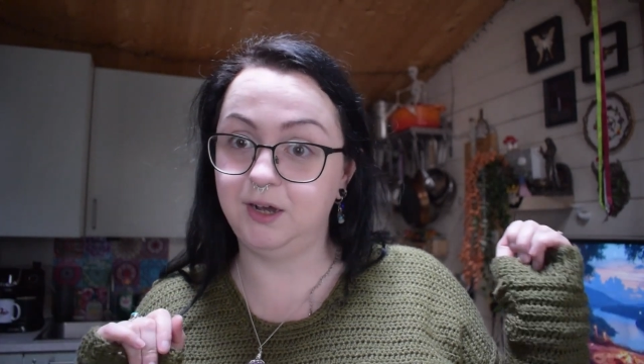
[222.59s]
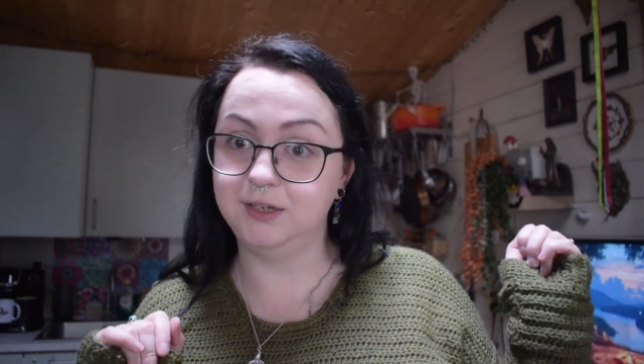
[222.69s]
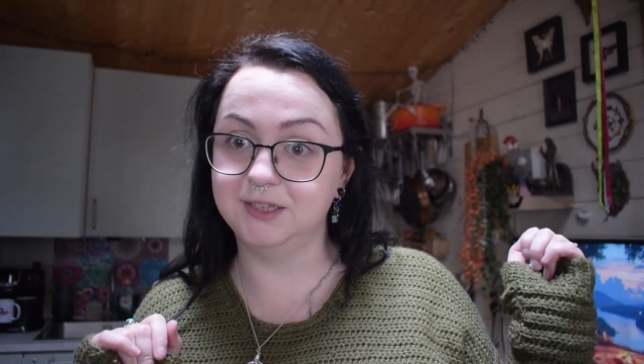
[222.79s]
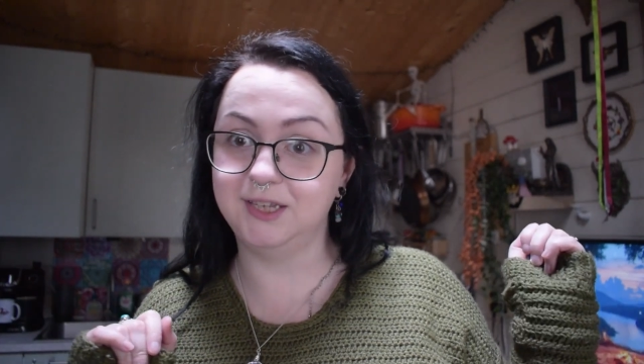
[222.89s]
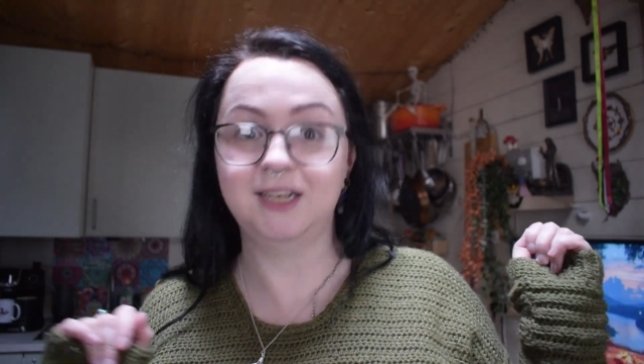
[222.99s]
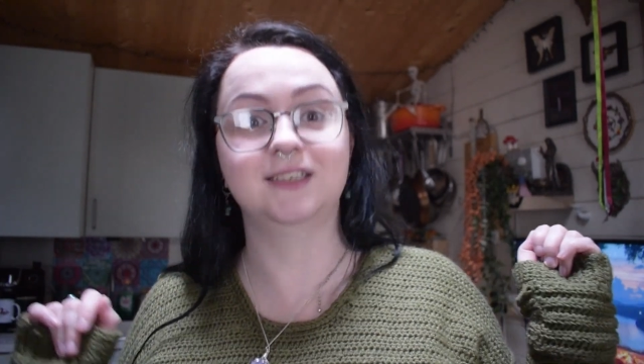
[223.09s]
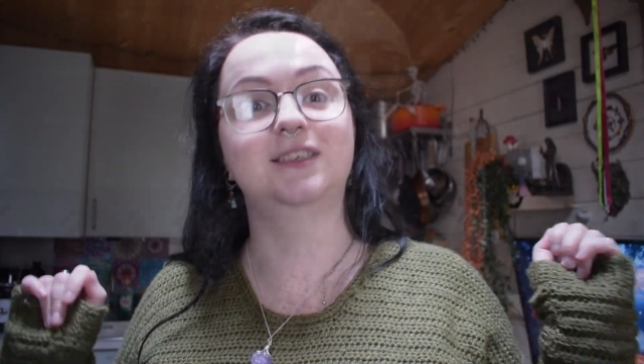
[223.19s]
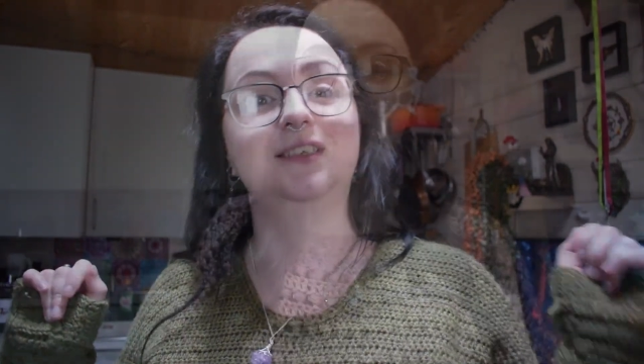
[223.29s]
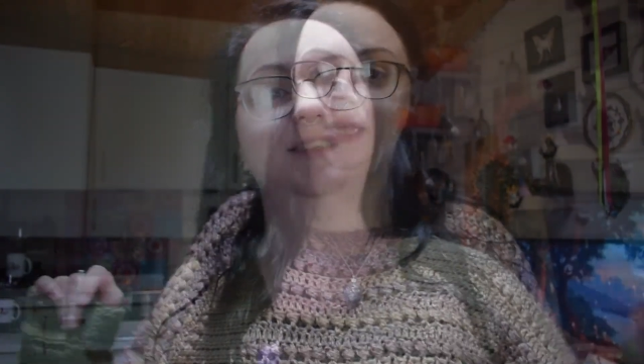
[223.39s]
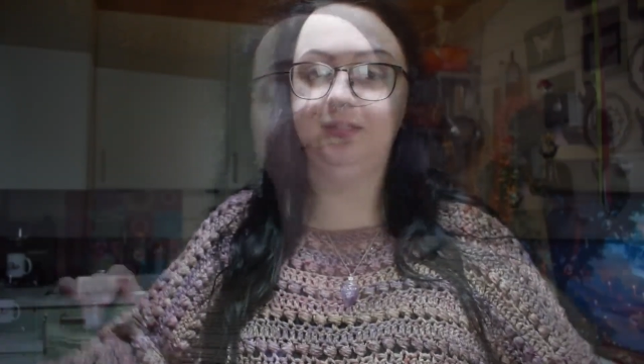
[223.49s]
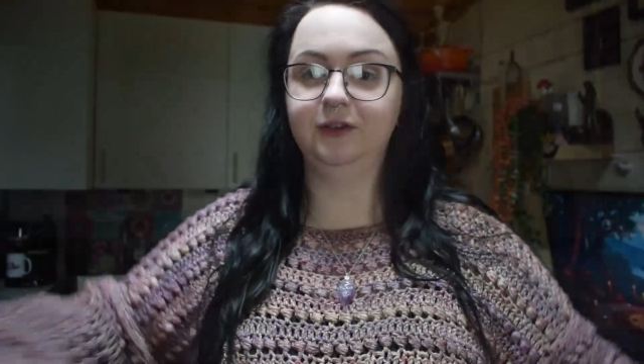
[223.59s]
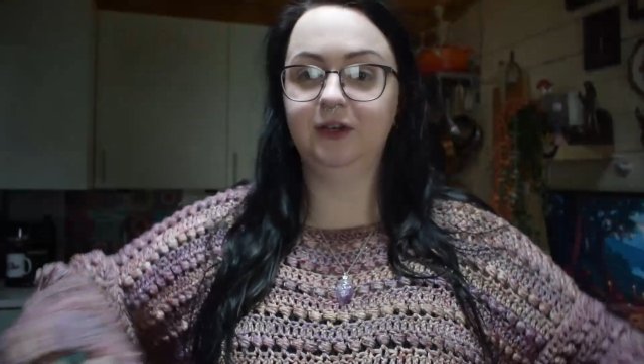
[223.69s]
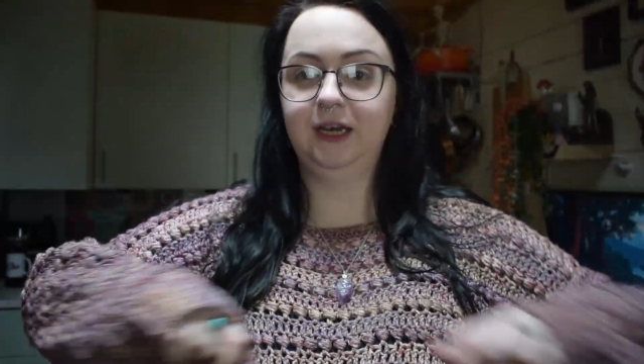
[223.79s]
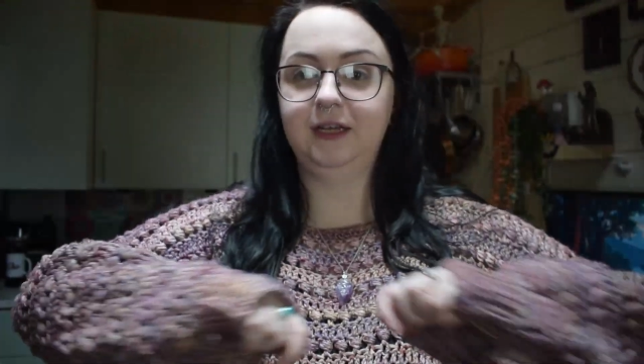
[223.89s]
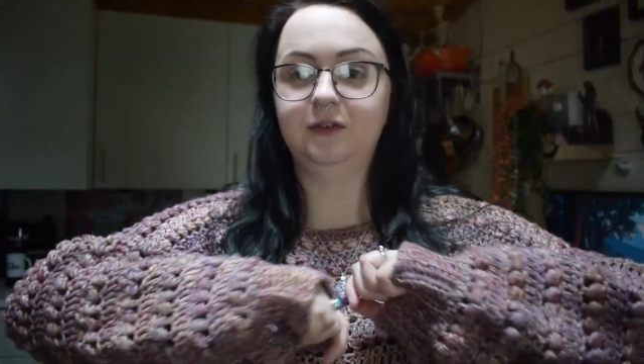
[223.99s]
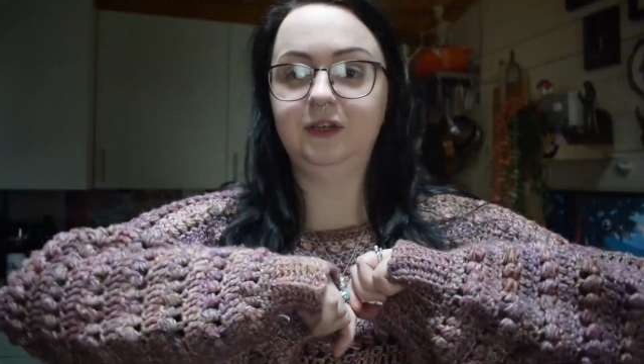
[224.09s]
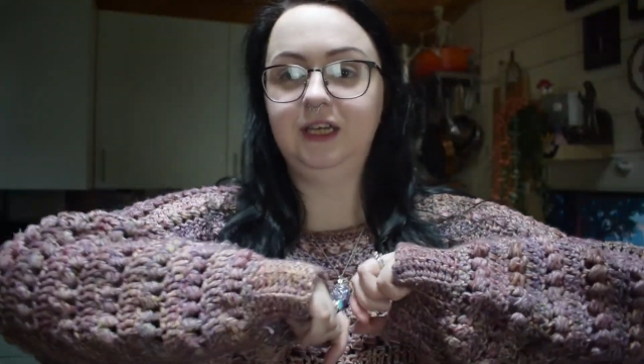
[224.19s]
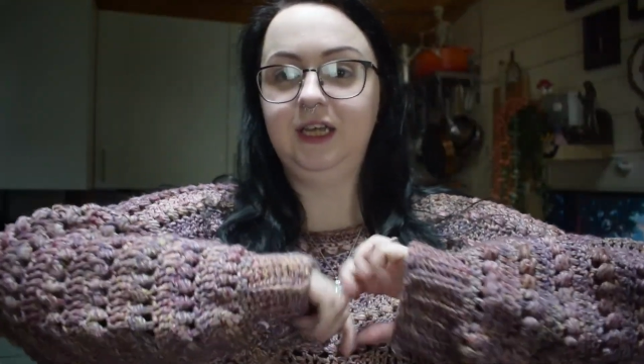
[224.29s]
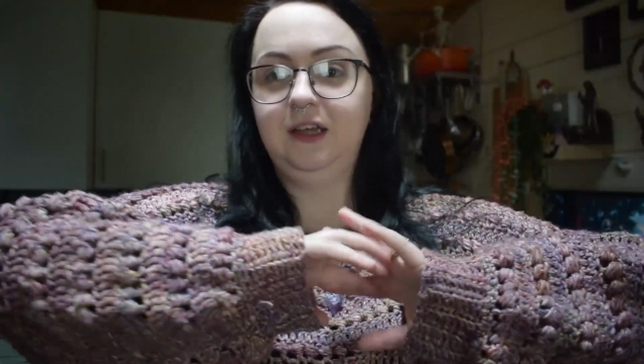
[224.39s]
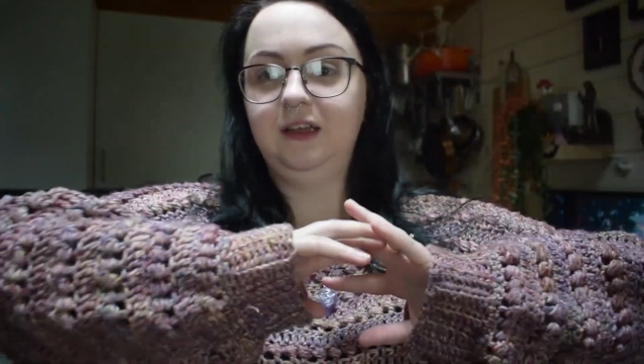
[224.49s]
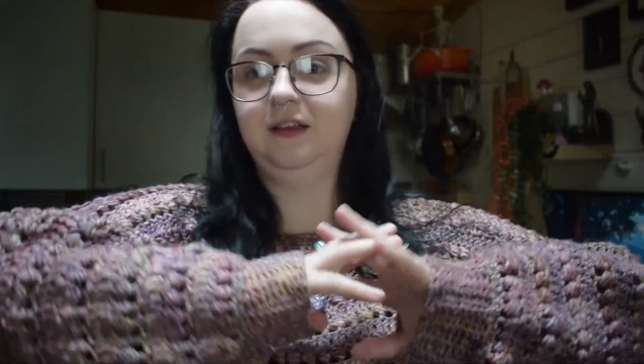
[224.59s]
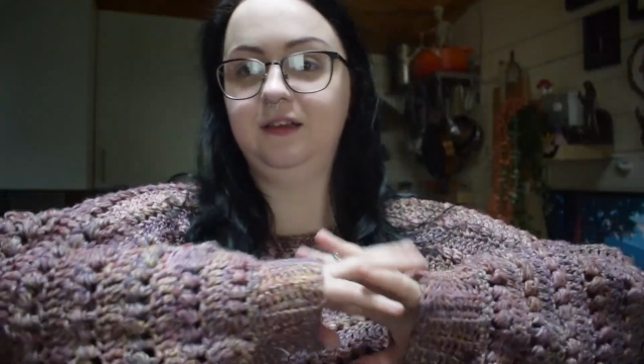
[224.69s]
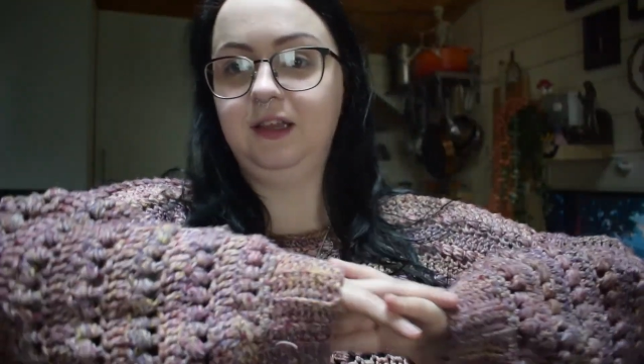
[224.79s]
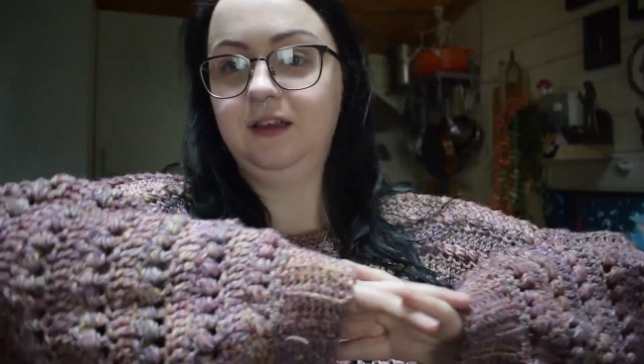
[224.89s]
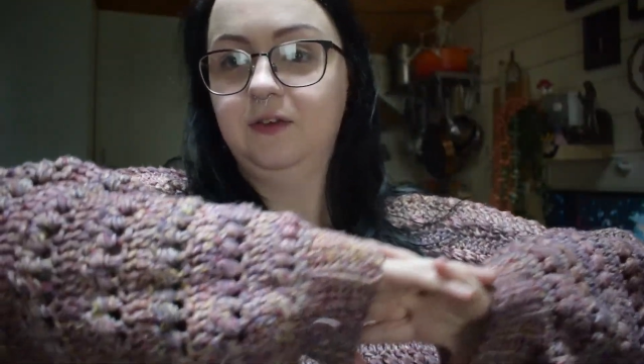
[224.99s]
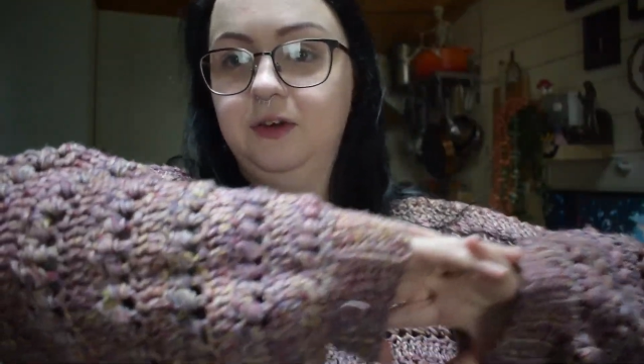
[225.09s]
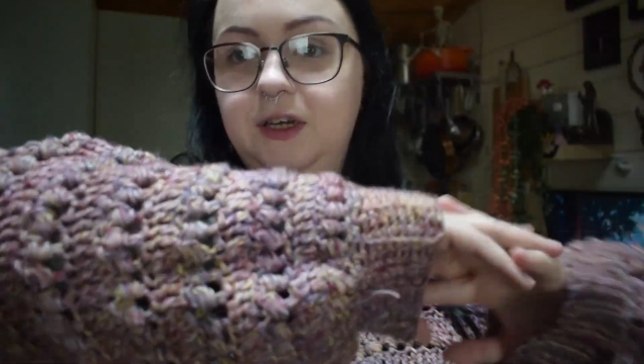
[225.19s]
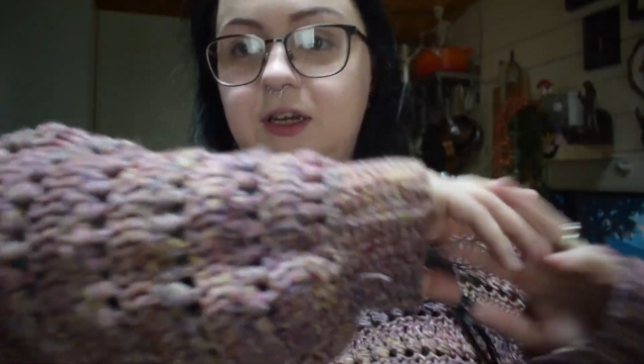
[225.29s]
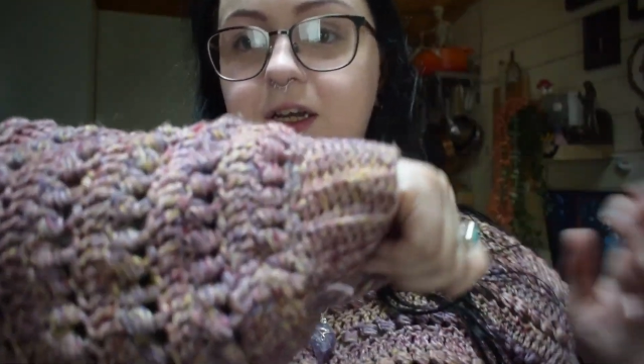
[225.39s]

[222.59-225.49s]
On to the next. Yeah, so the next one is this one.